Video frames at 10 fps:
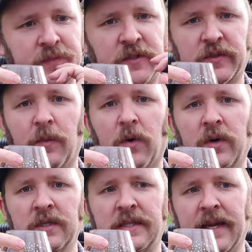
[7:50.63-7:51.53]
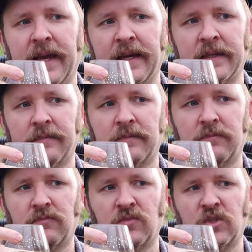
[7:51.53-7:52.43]
s'mores that had
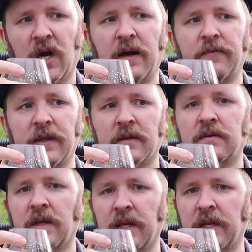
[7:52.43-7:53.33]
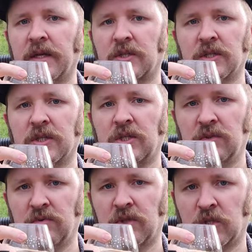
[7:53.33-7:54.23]
toffee in addition
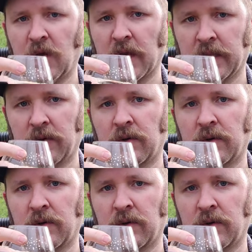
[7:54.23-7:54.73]
to the chocolate,